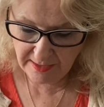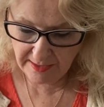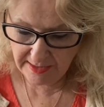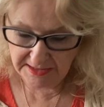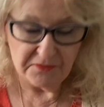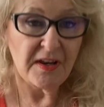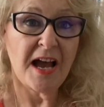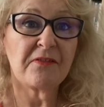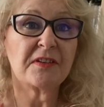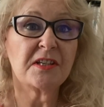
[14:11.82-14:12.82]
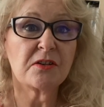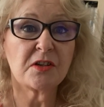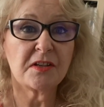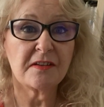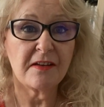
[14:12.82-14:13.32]
And if you haven't, you
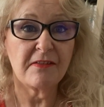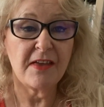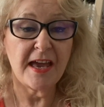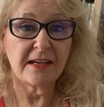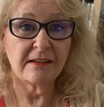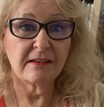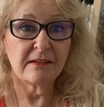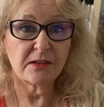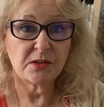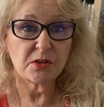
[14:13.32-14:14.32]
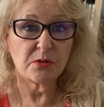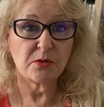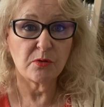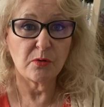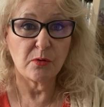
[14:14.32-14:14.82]
can then do
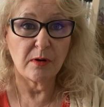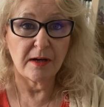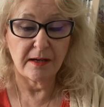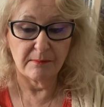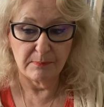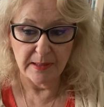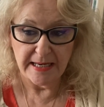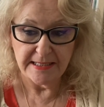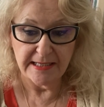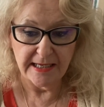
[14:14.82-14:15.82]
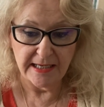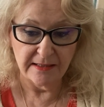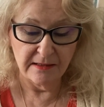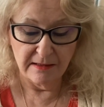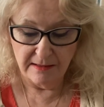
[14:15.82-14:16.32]
your blending in.
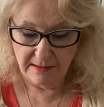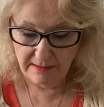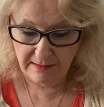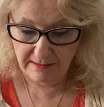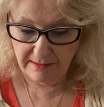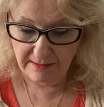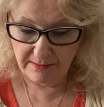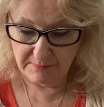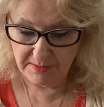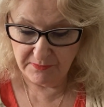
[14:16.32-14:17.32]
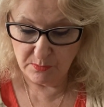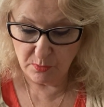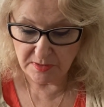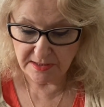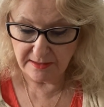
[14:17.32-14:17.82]
If you
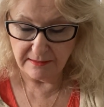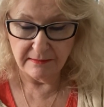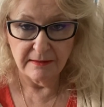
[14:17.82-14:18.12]
want to